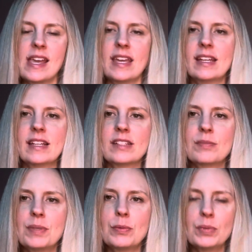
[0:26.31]
and
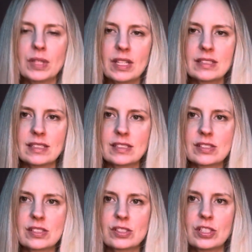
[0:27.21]
be willing to
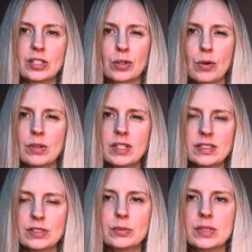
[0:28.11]
listen to your own
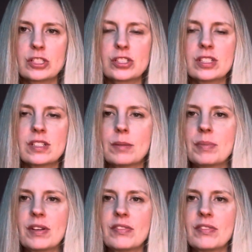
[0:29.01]
intuition above